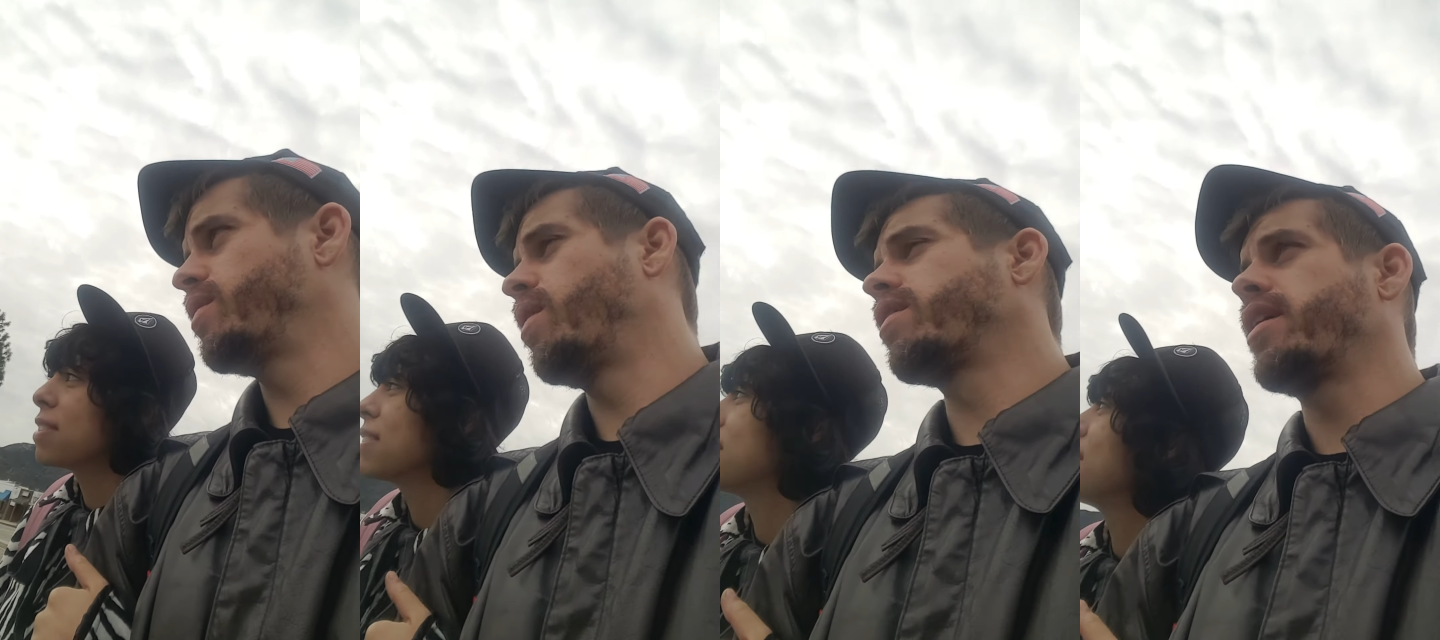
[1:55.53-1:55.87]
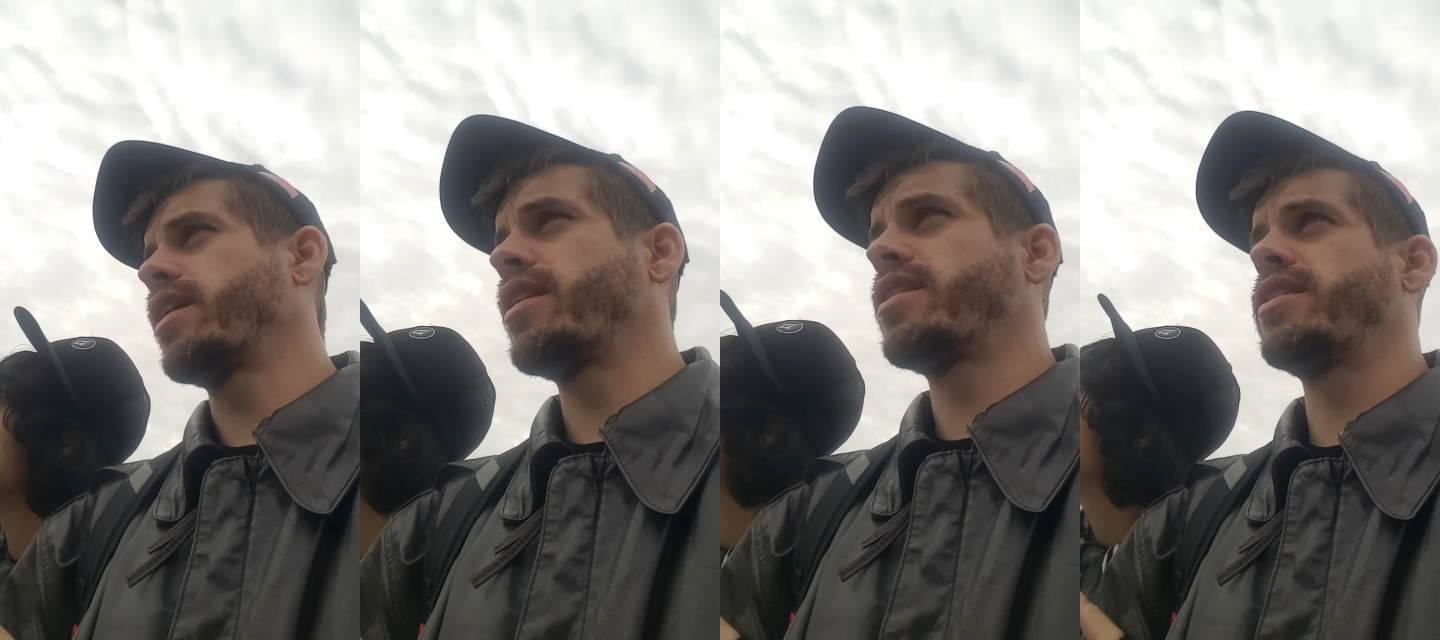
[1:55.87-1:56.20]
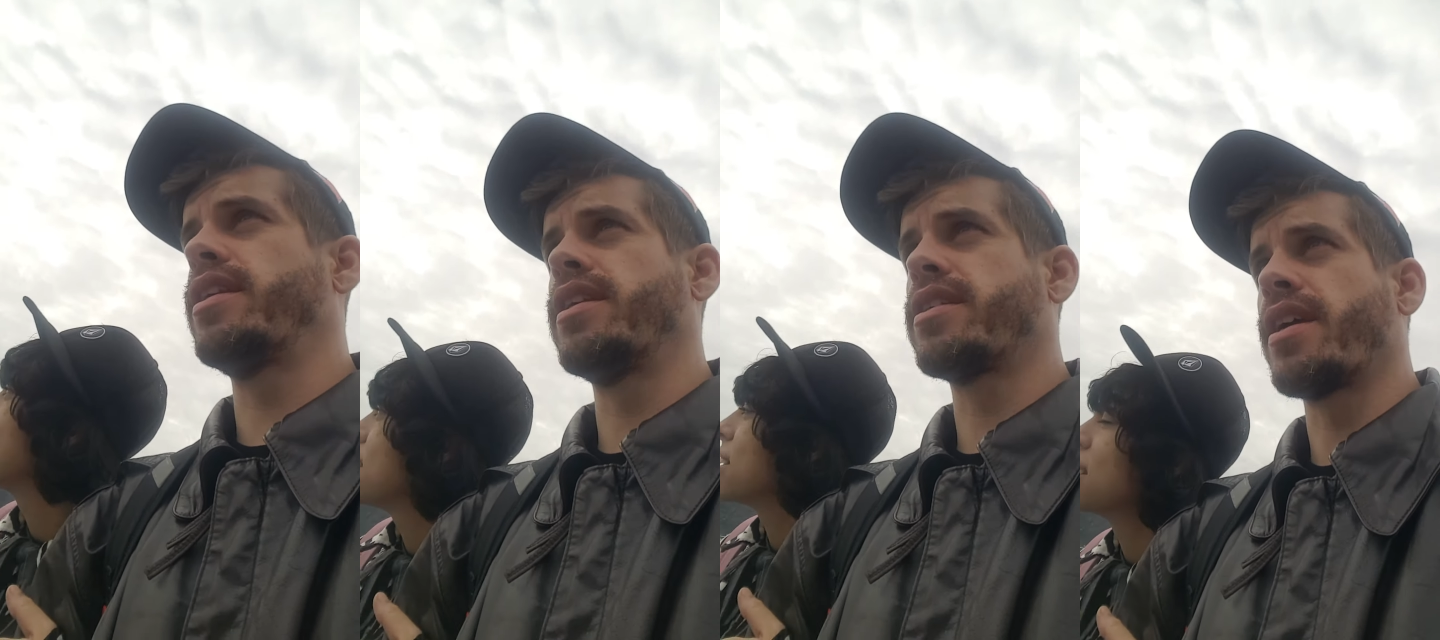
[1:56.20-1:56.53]
You won't get to
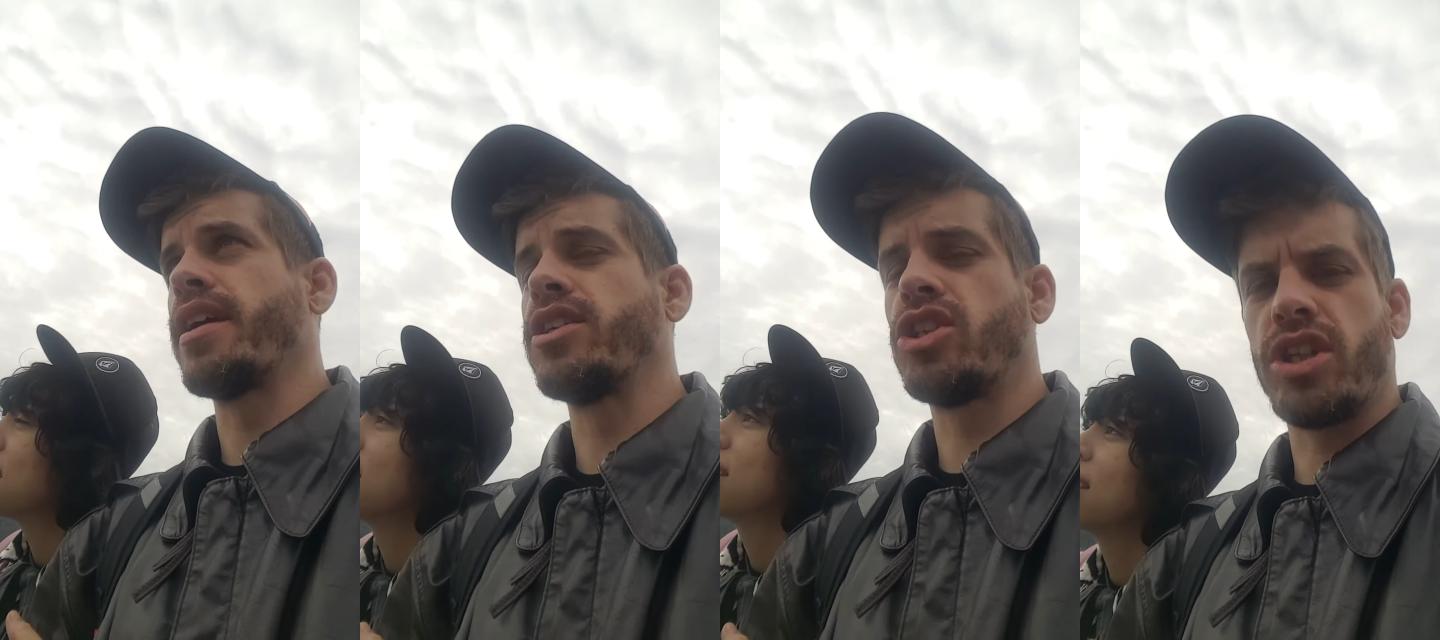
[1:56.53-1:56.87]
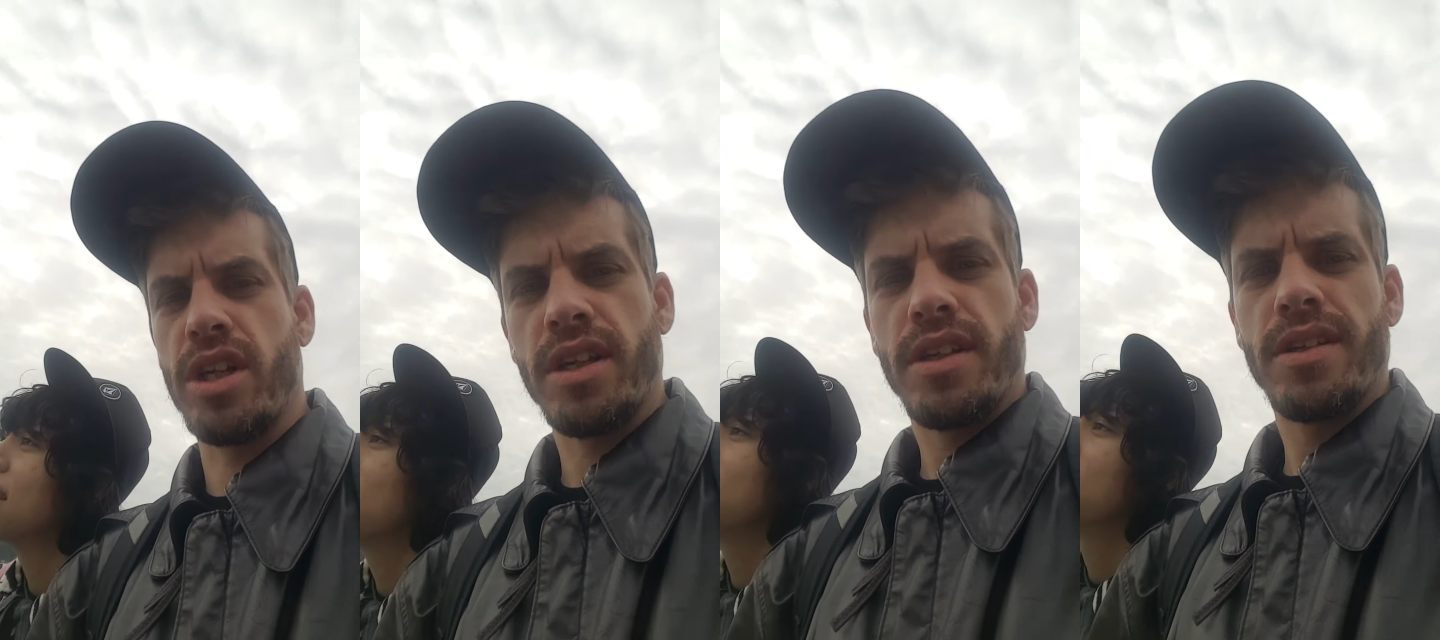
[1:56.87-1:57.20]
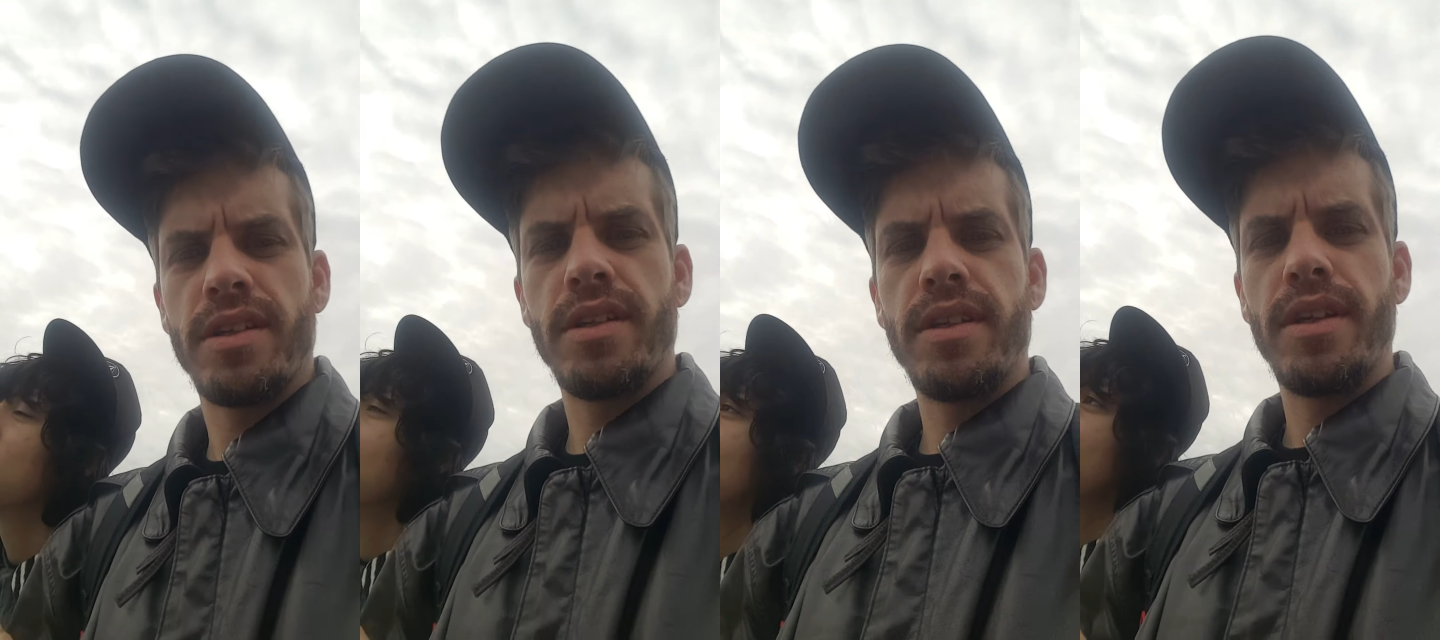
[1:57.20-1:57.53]
see this kind of shit
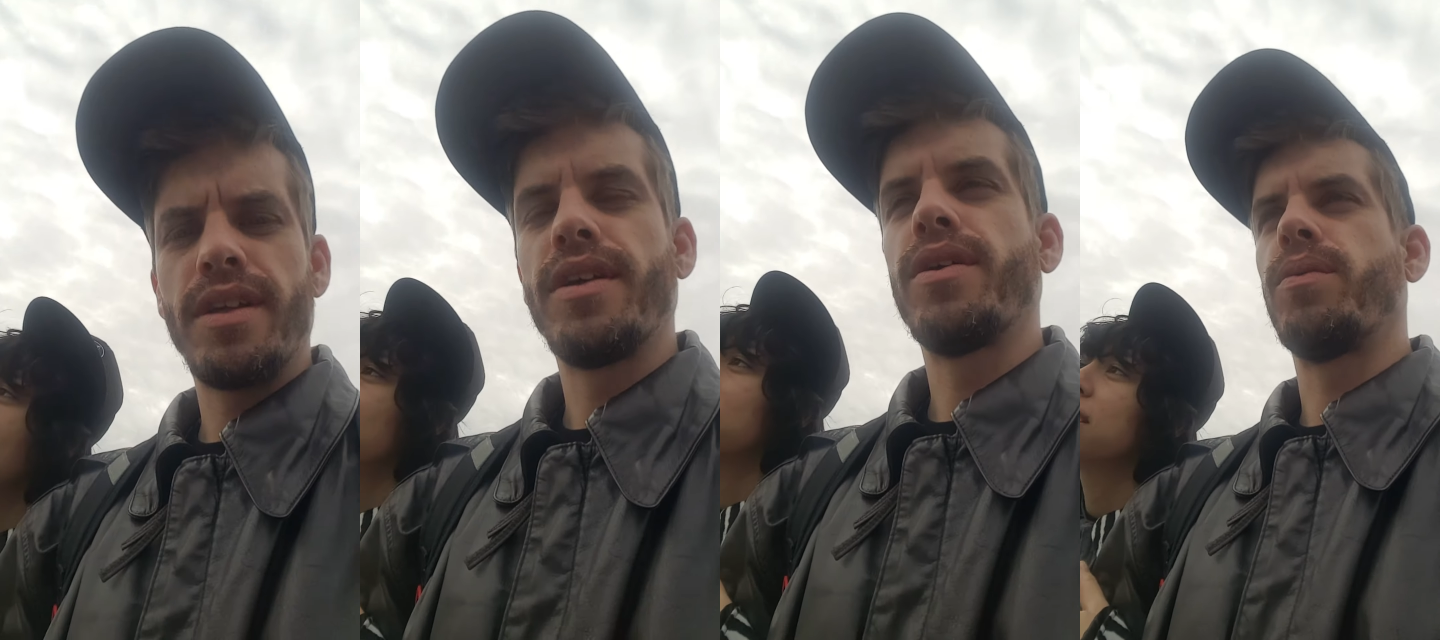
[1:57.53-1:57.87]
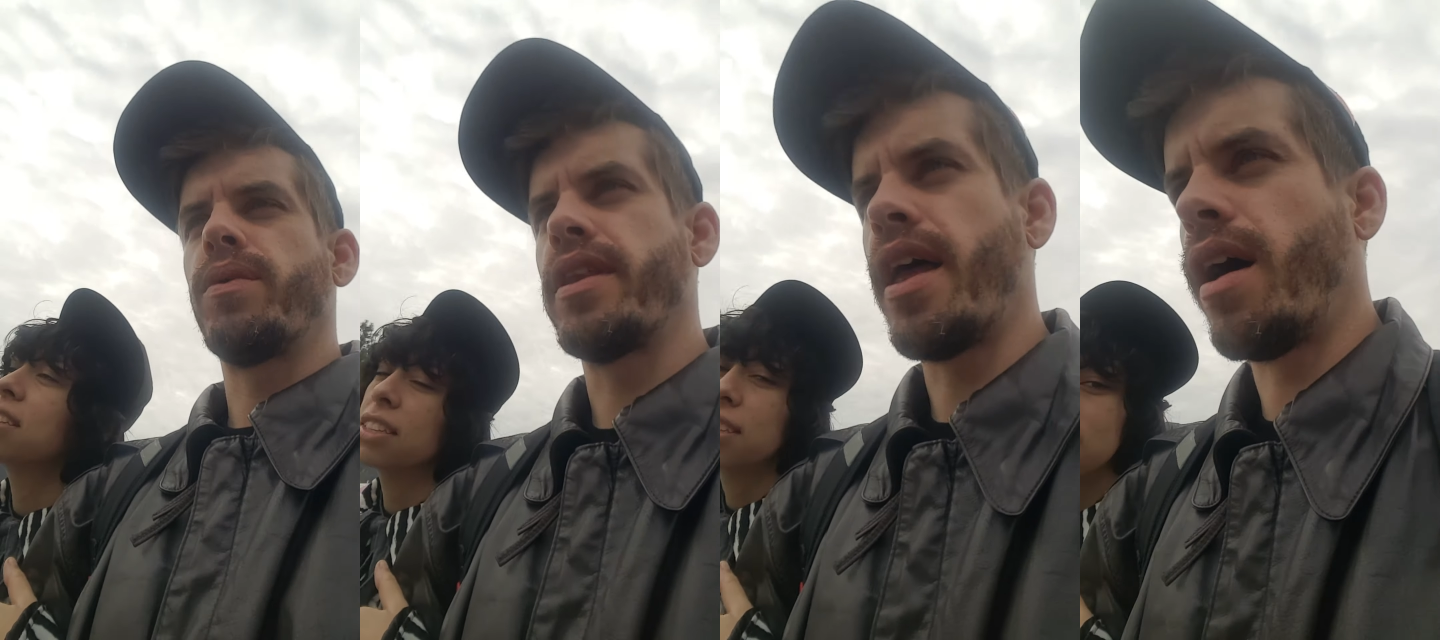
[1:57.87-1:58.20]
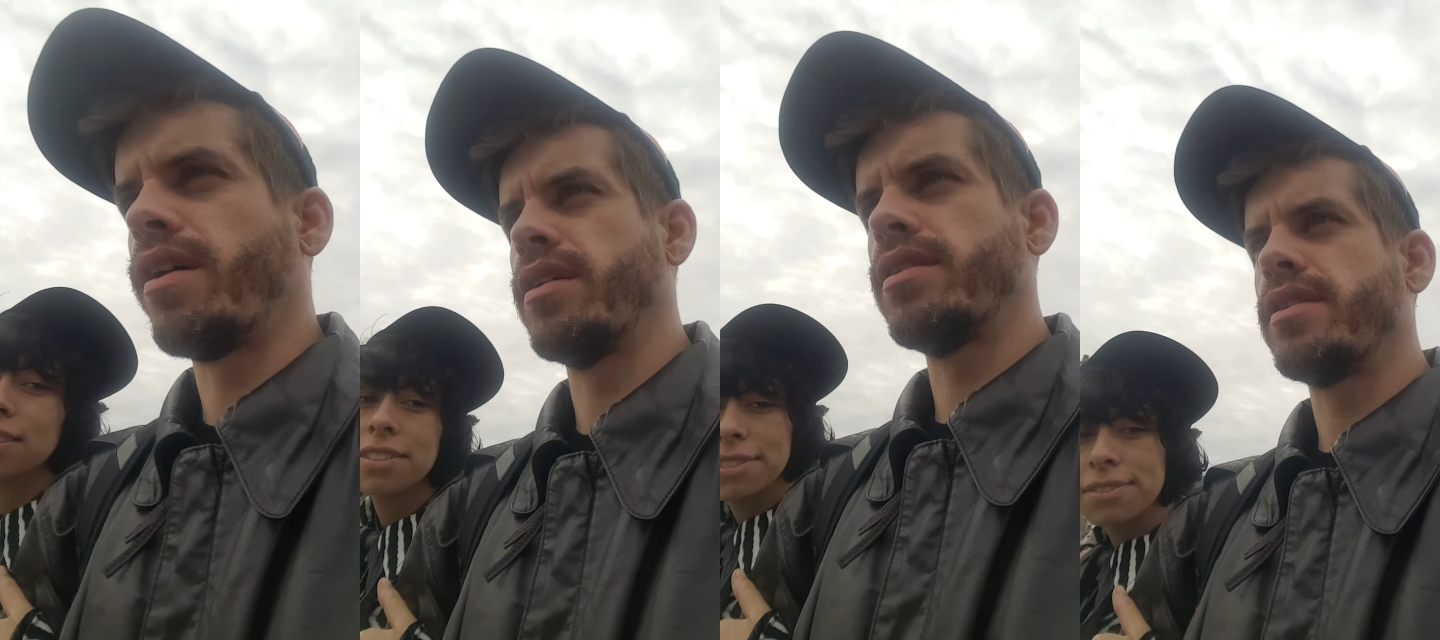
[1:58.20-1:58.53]

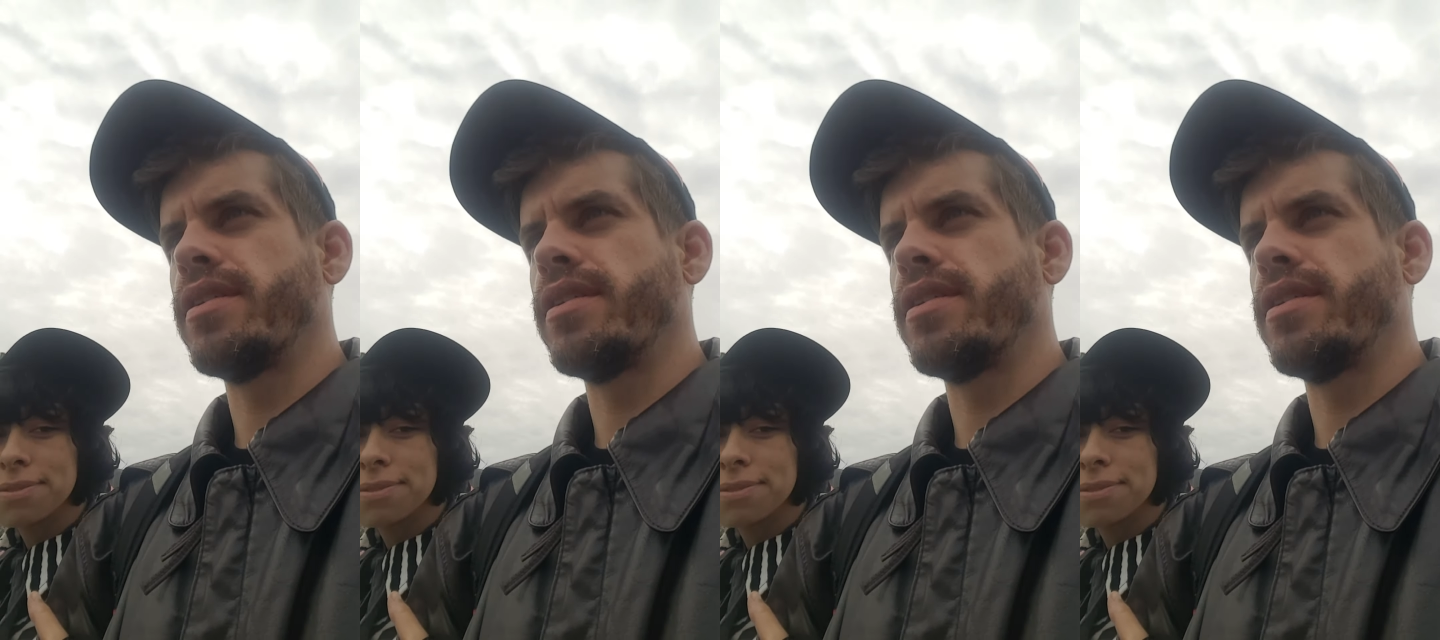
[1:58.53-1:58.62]
without